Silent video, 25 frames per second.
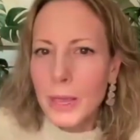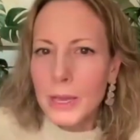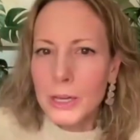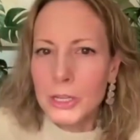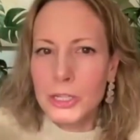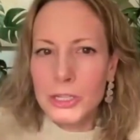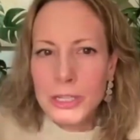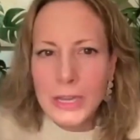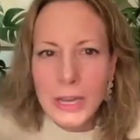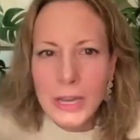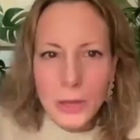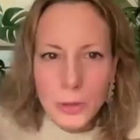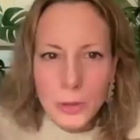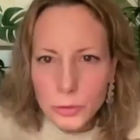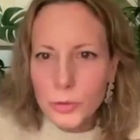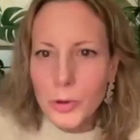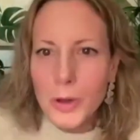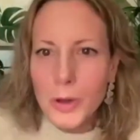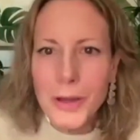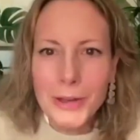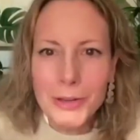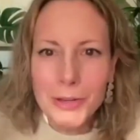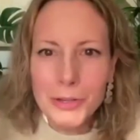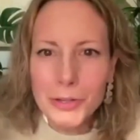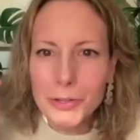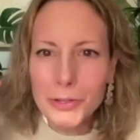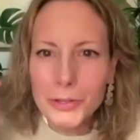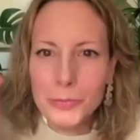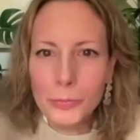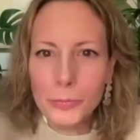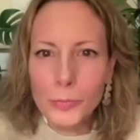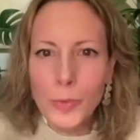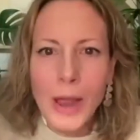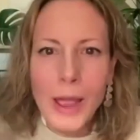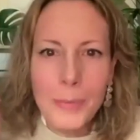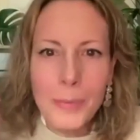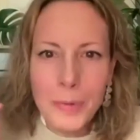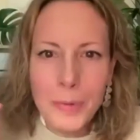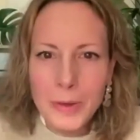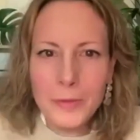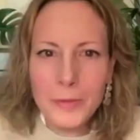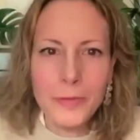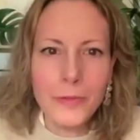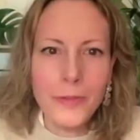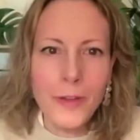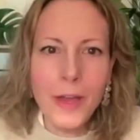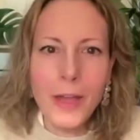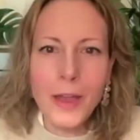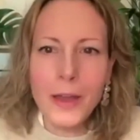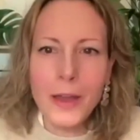actually I'll try and just rapid
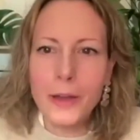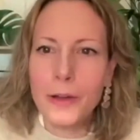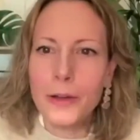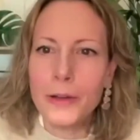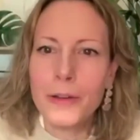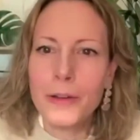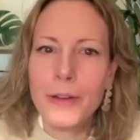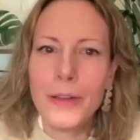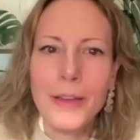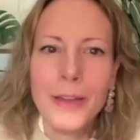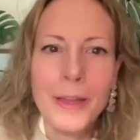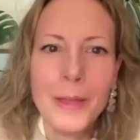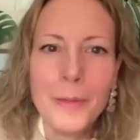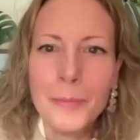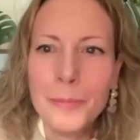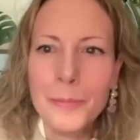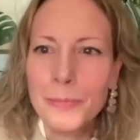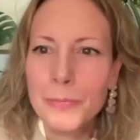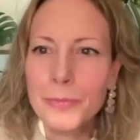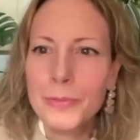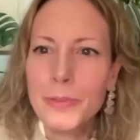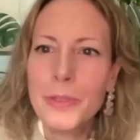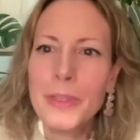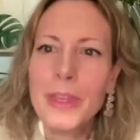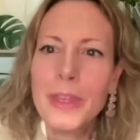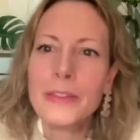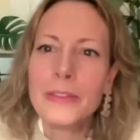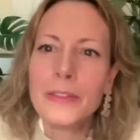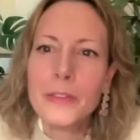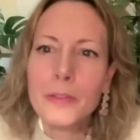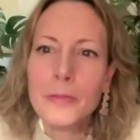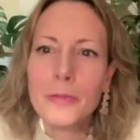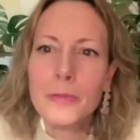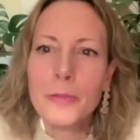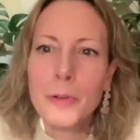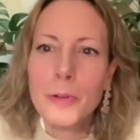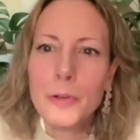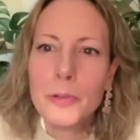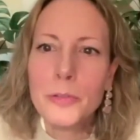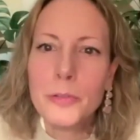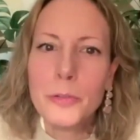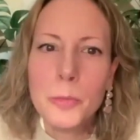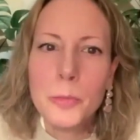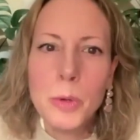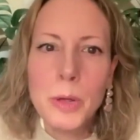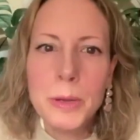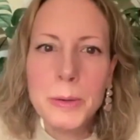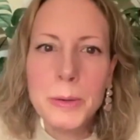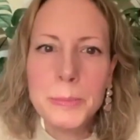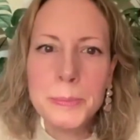fire. So that's the first
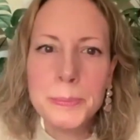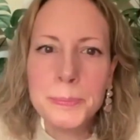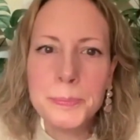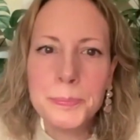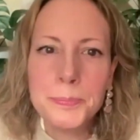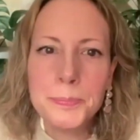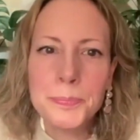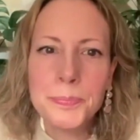one.